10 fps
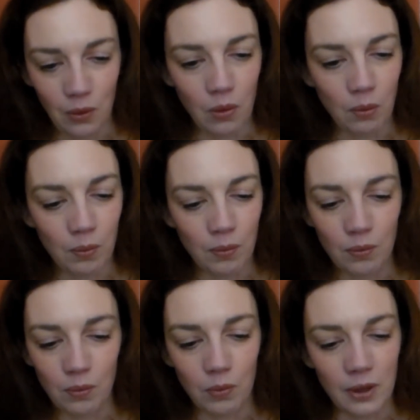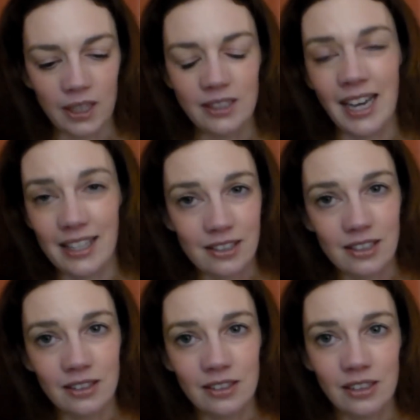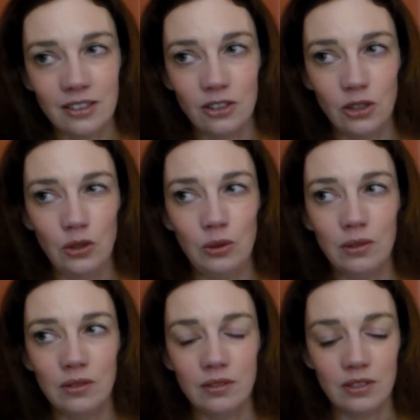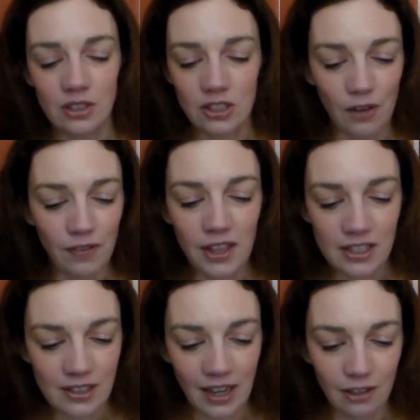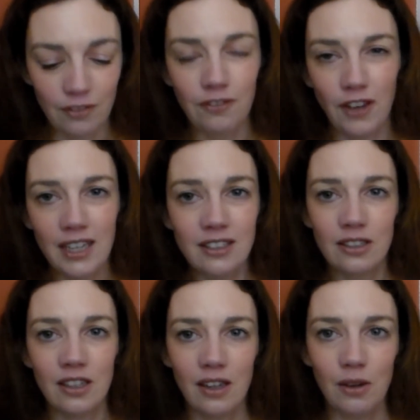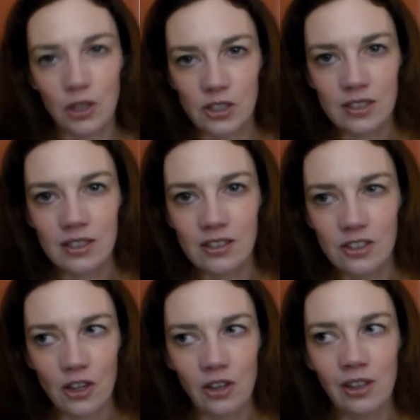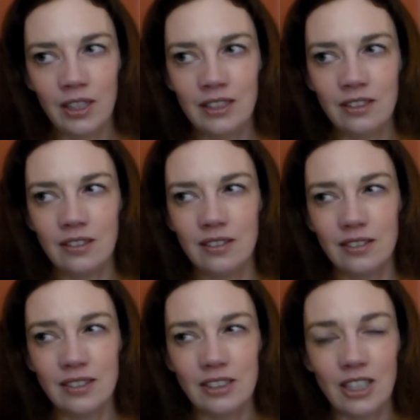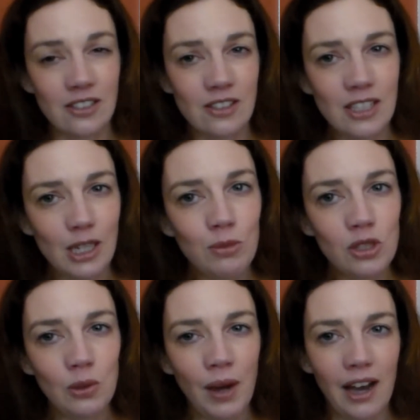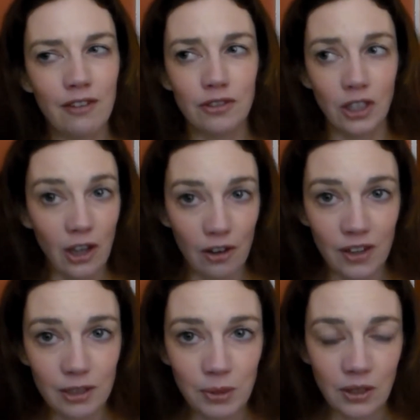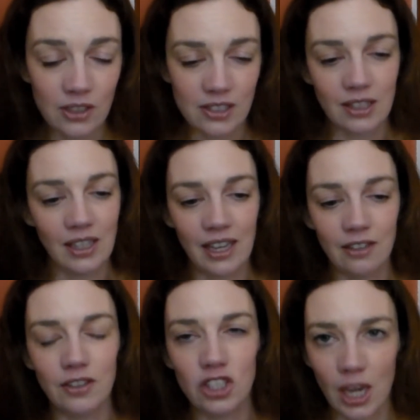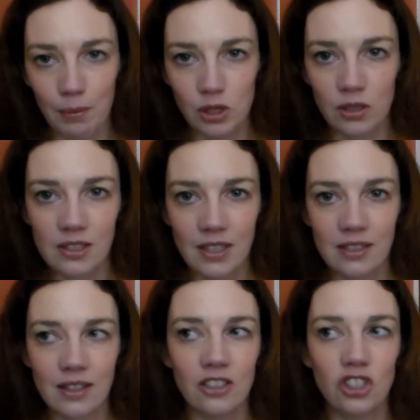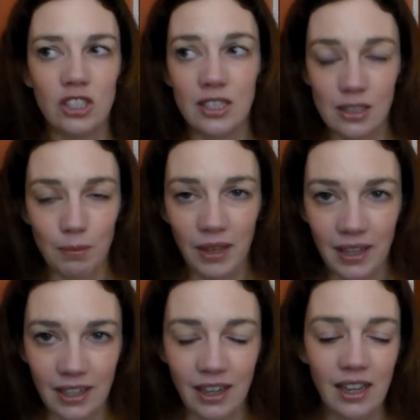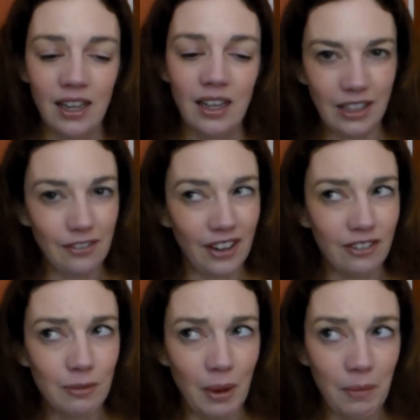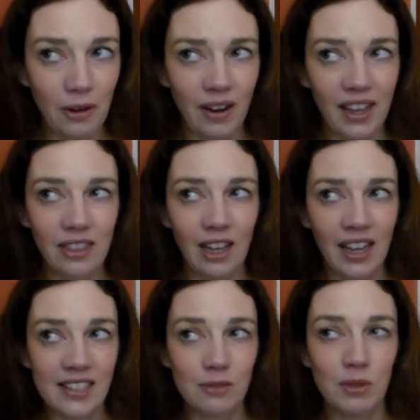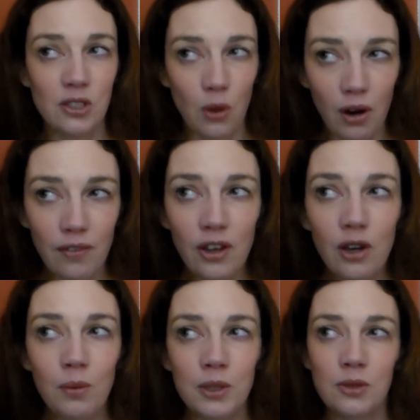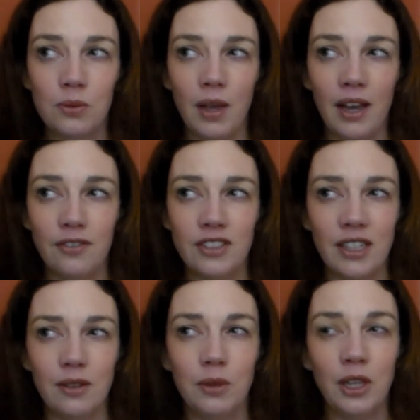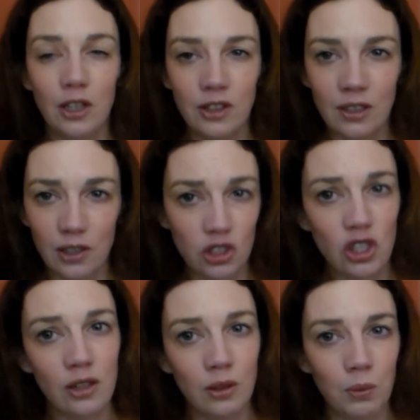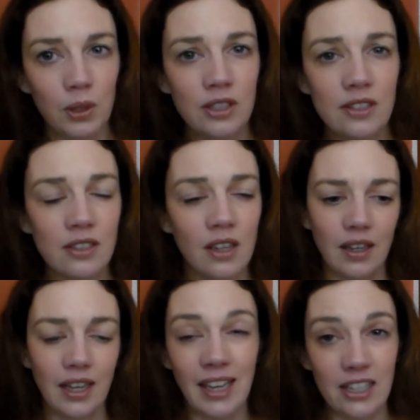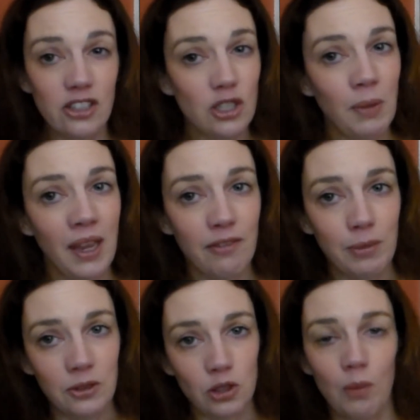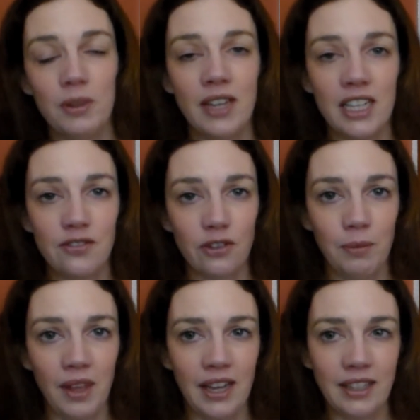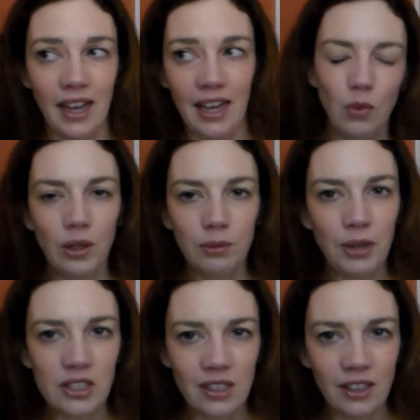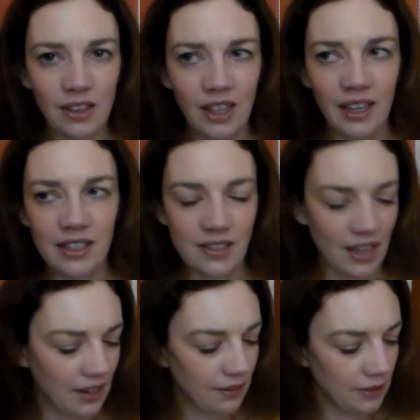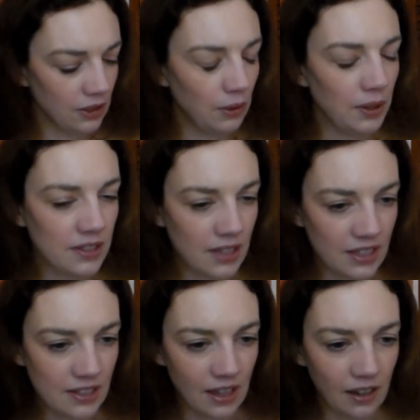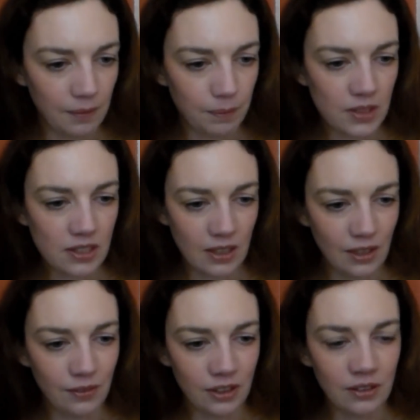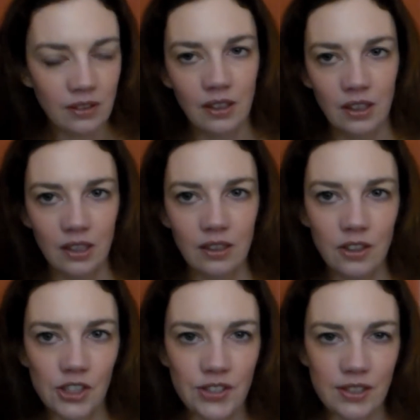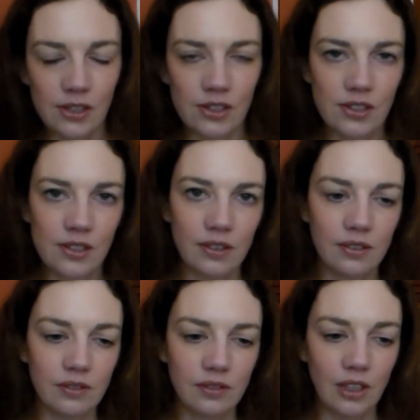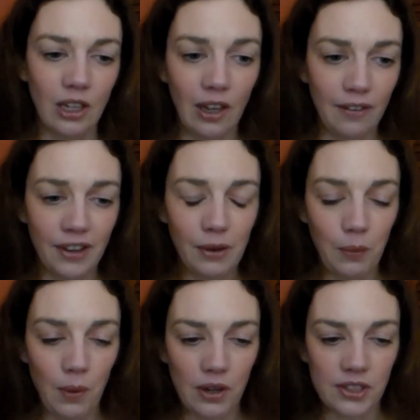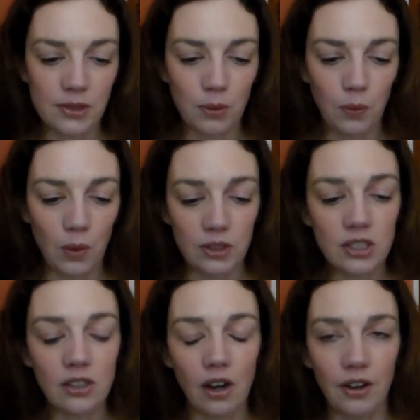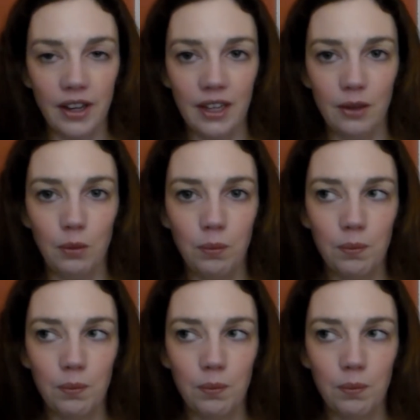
or were they destined to suffer this kind of fate. Gersten certainly doesn't seem to have recovered, because at the end of the chapter it says that she disappeared. If I remember right, the last we saw of her was after we heard the gunshot in the woods. I guess she may have been traumatized from that. One puzzling thing is that, you know, it says that Stephen, Gersten's lover, was wanted on a